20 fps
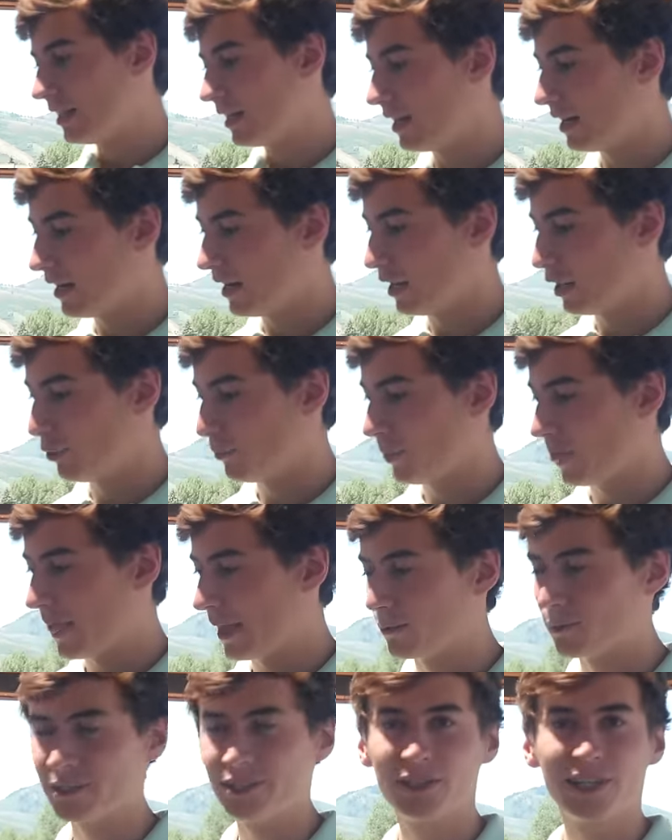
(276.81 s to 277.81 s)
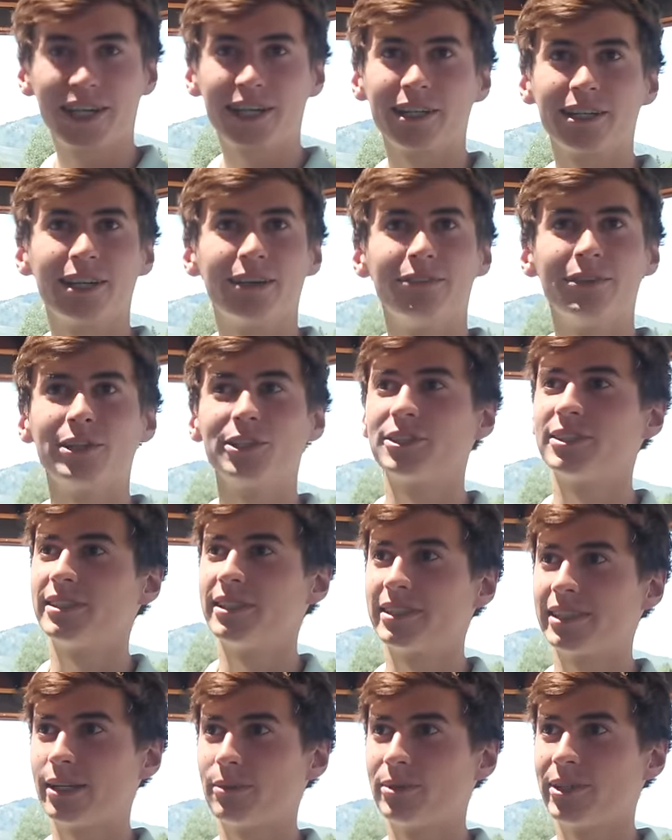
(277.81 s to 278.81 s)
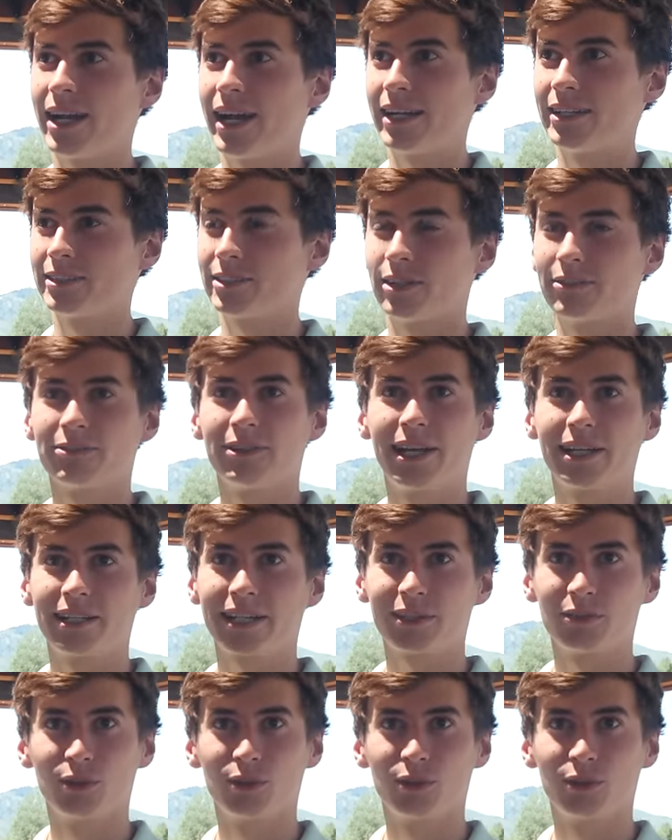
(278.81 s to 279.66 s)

Um, and once you get good enough, you can just disable that and start flying like